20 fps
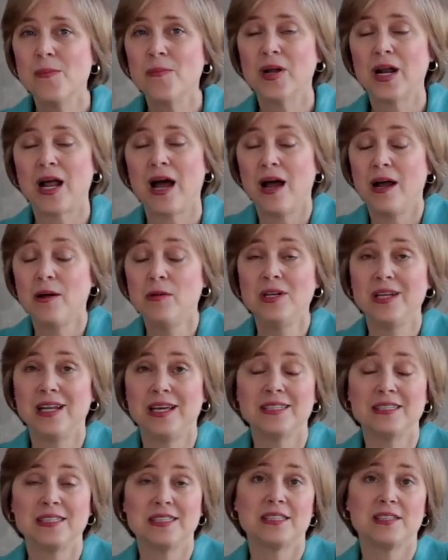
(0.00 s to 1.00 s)
But I would
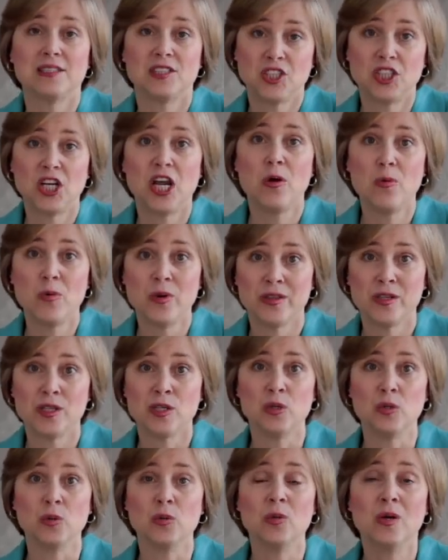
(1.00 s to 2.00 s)
like to share with
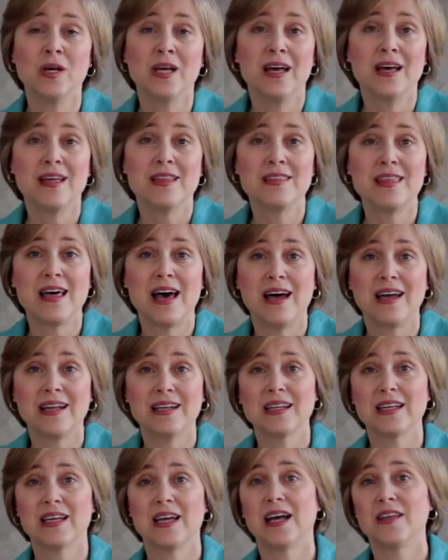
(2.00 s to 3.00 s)
you
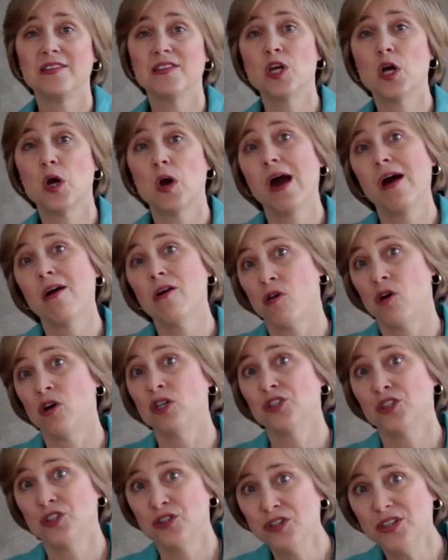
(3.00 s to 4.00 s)
that there are
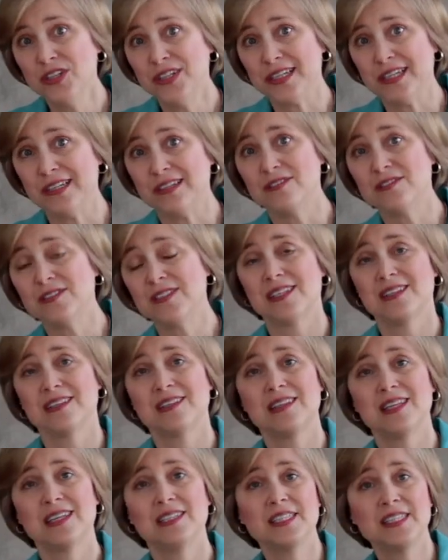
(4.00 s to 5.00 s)
alternatives
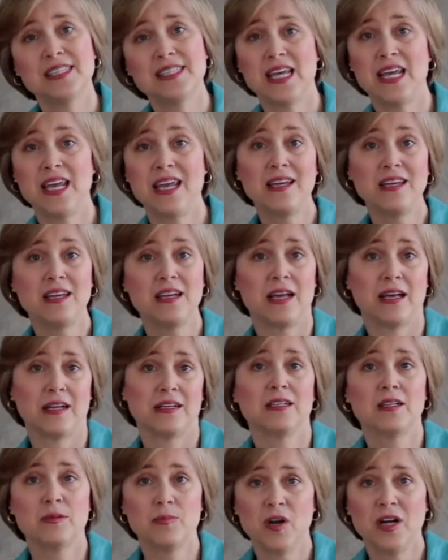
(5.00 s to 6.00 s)
than to take an
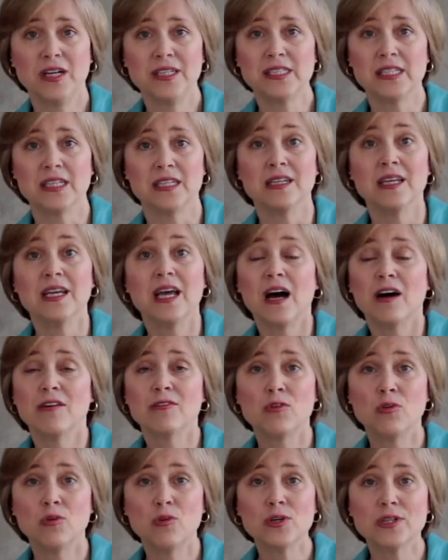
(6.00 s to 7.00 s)
antidepressant.
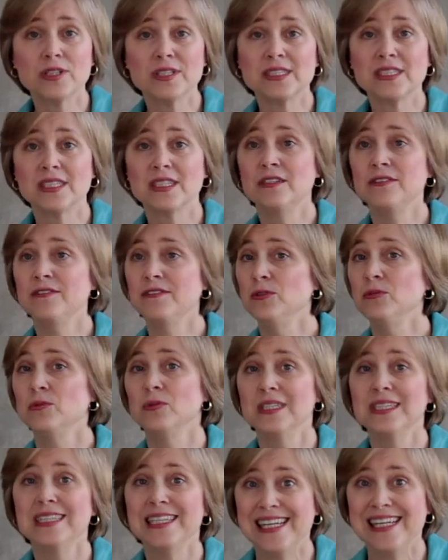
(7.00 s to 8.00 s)
Of course, if you
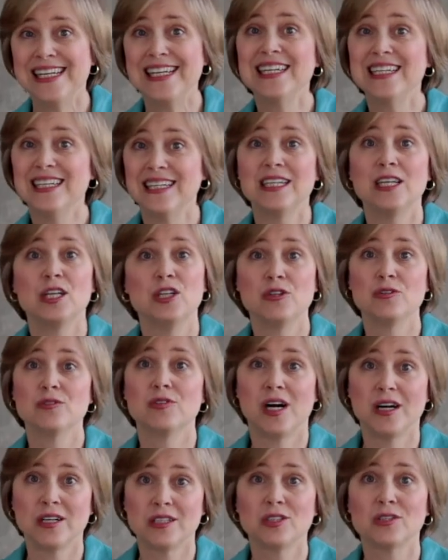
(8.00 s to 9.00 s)
really need it and your
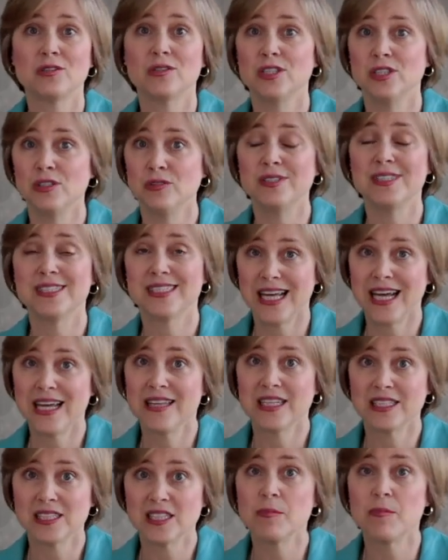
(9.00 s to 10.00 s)
doctor and you
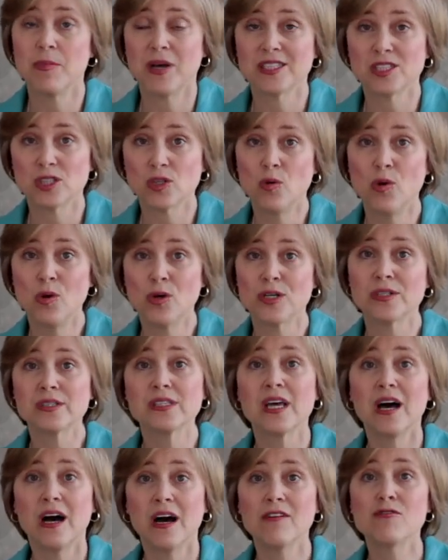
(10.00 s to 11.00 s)
decide that's the best
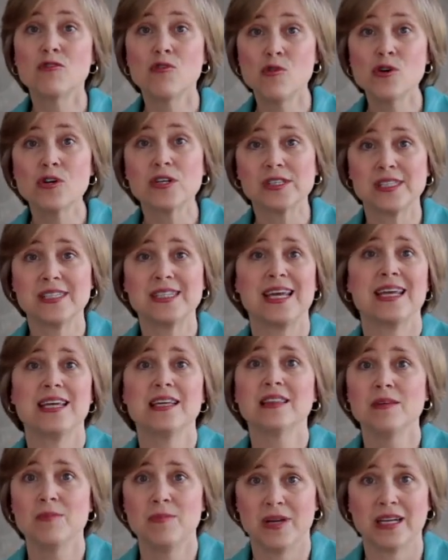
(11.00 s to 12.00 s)
course, of course,
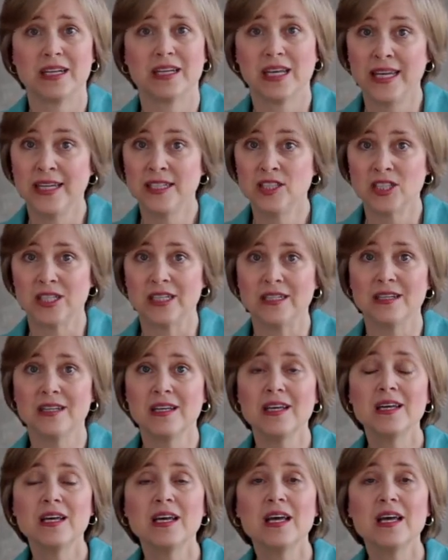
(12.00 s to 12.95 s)
take the medication.